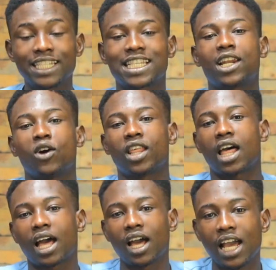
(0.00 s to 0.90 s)
It's
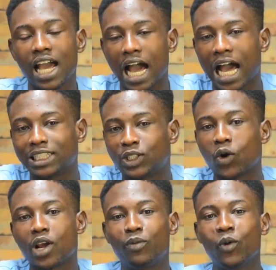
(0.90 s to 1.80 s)
another
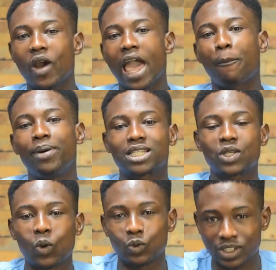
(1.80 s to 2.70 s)
adorable
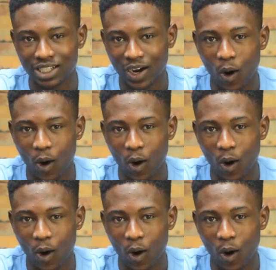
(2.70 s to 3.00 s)
episode